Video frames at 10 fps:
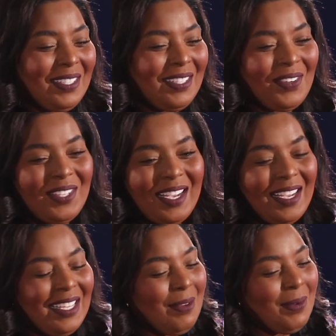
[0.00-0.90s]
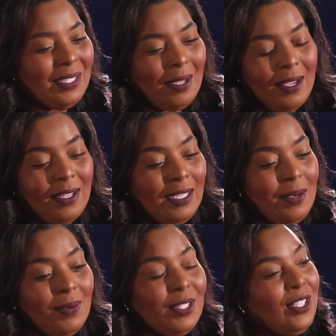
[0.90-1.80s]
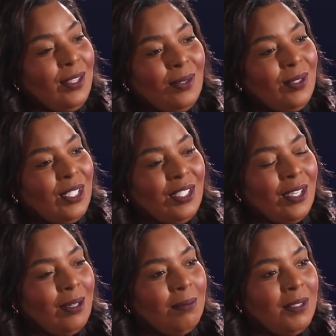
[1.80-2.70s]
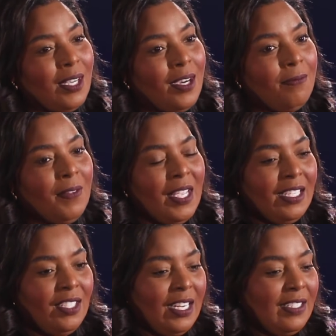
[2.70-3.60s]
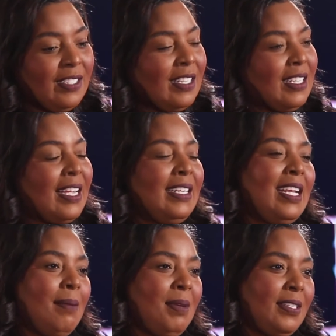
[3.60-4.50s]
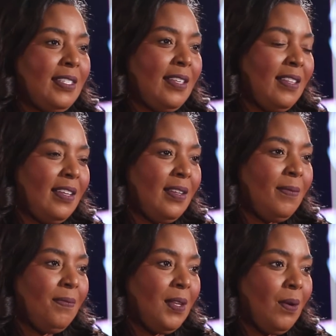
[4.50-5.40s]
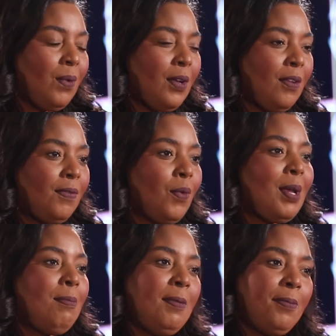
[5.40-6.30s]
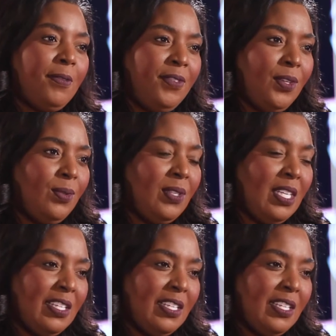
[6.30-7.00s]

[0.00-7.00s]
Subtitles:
you know, yeah, he was huge in terms of changing the dynamics and the way people viewed